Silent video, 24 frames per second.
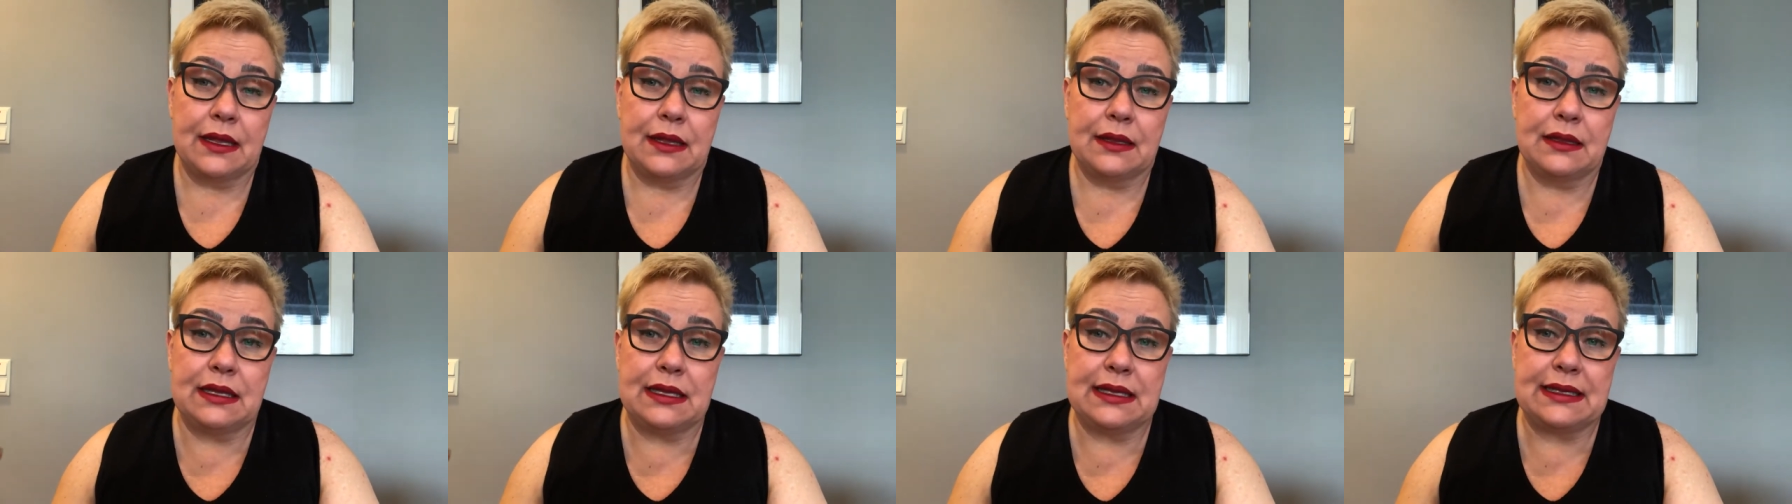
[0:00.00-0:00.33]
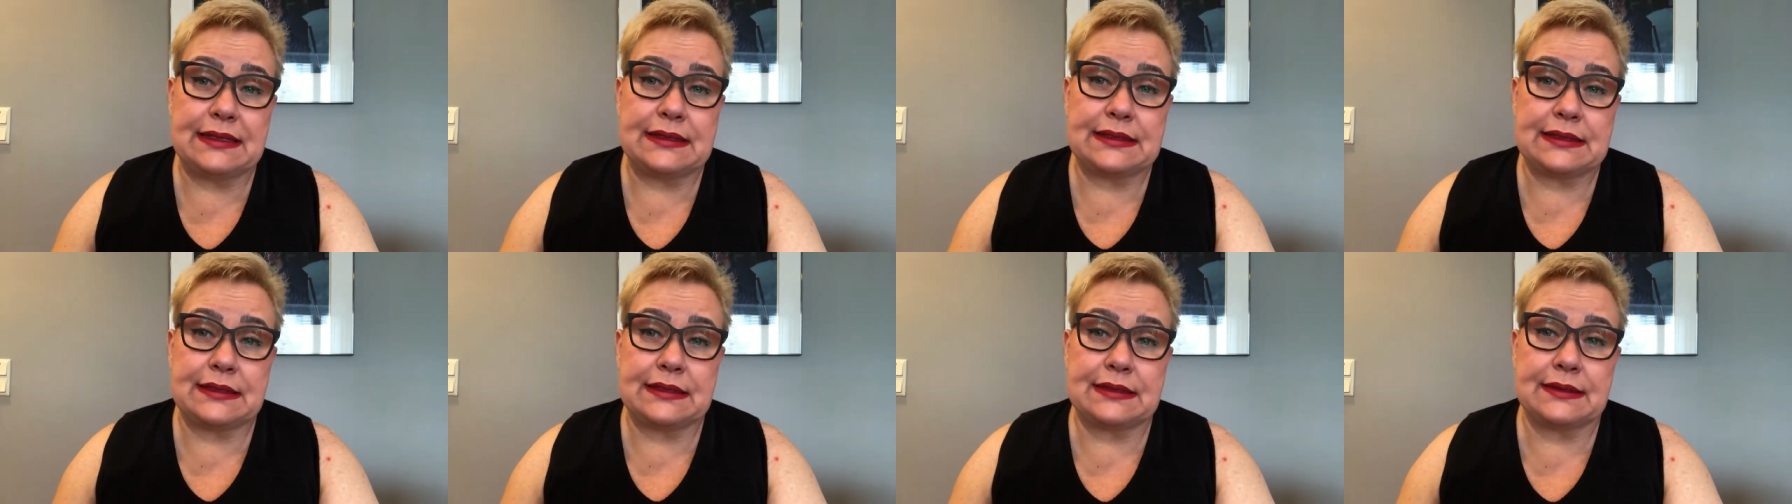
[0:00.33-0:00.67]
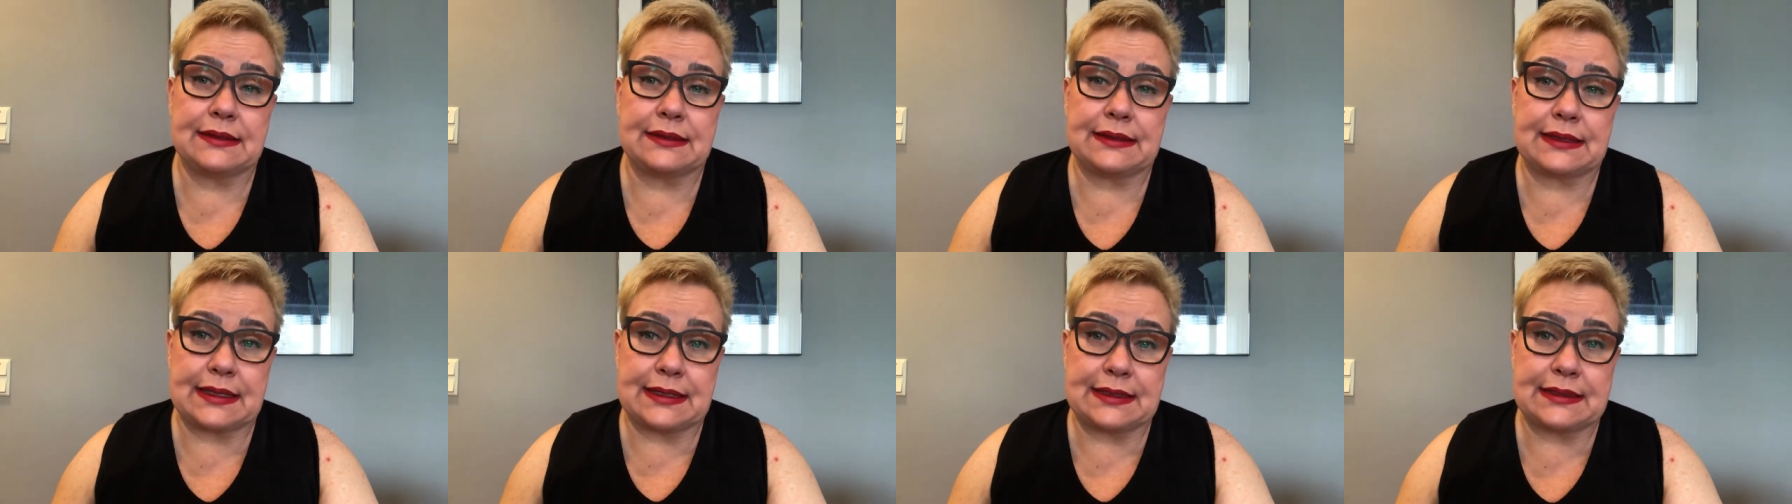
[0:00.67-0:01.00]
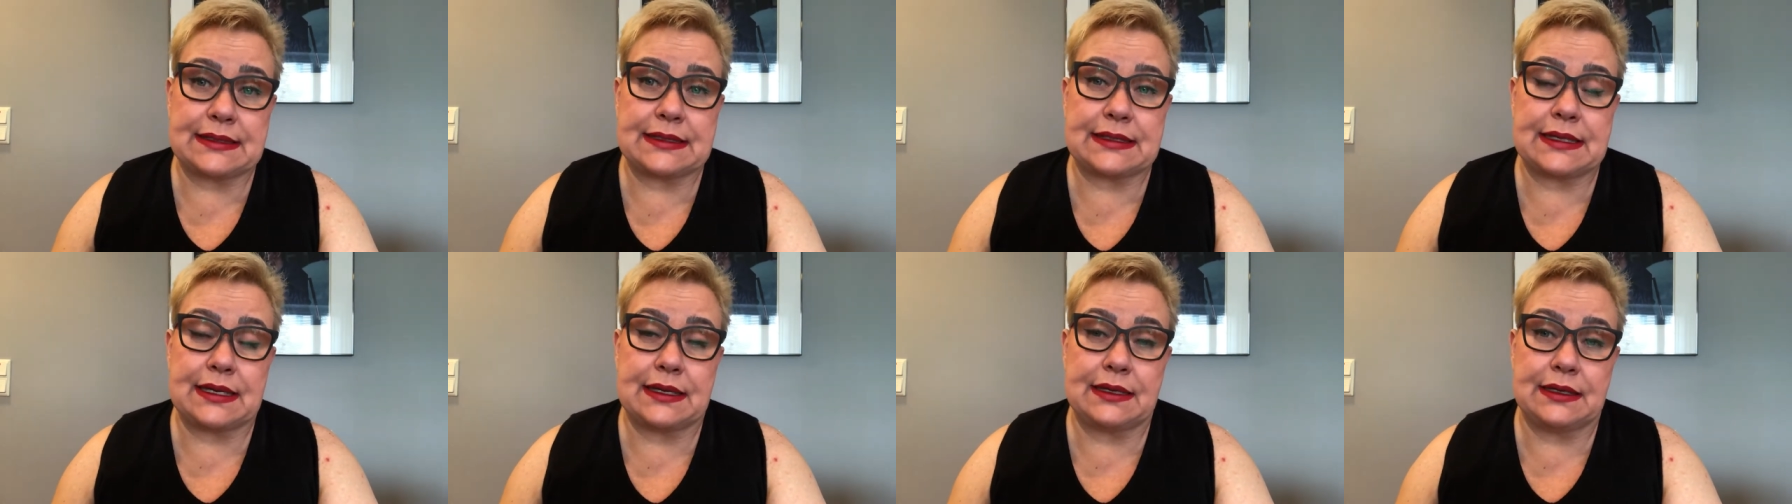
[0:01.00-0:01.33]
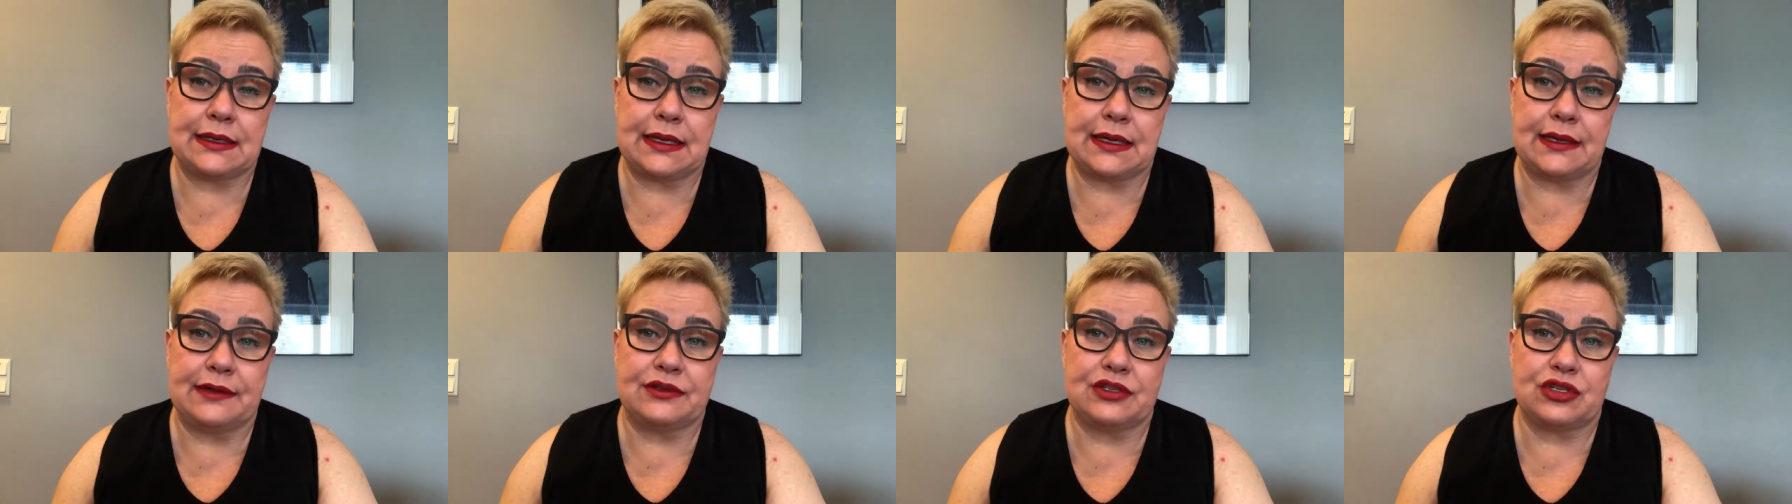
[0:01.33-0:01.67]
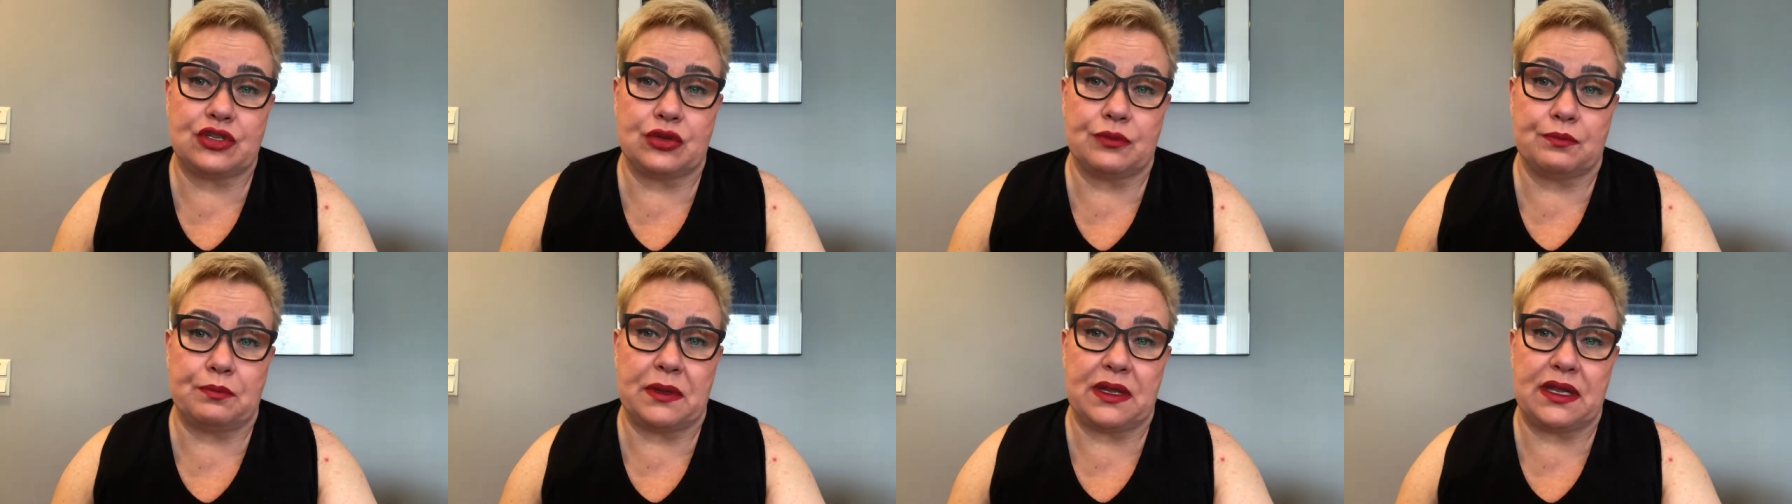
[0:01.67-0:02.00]
this testing needs
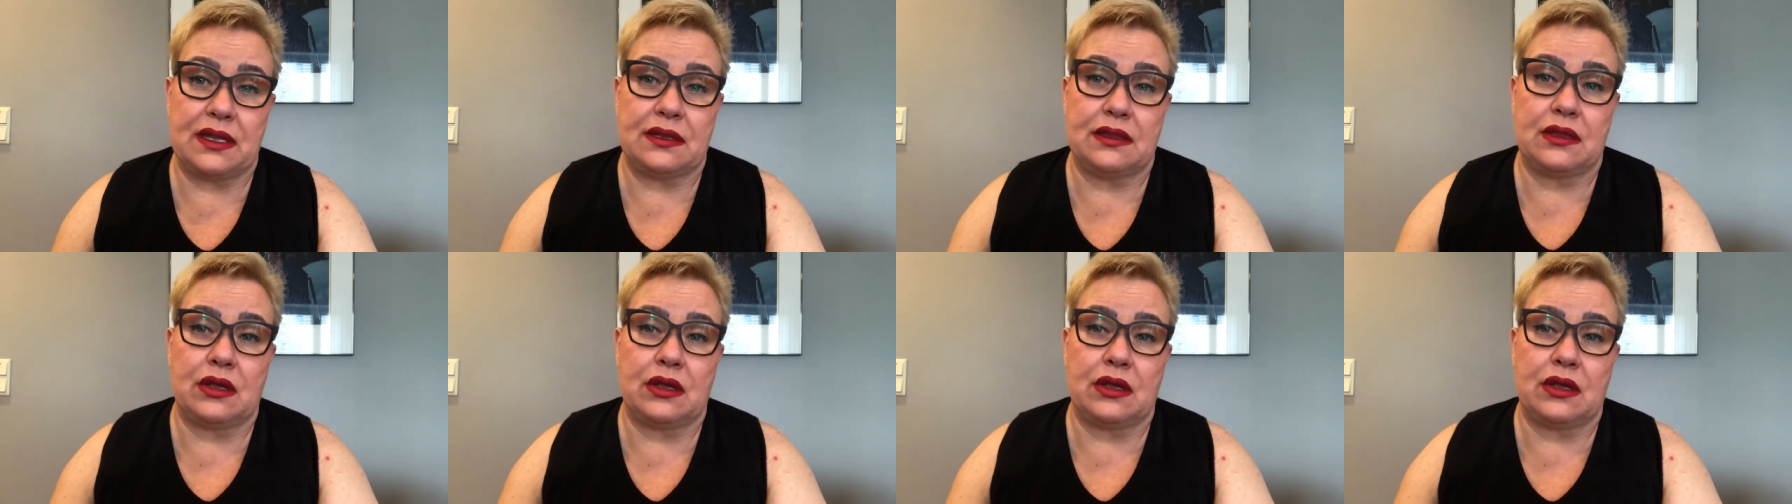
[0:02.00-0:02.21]
to be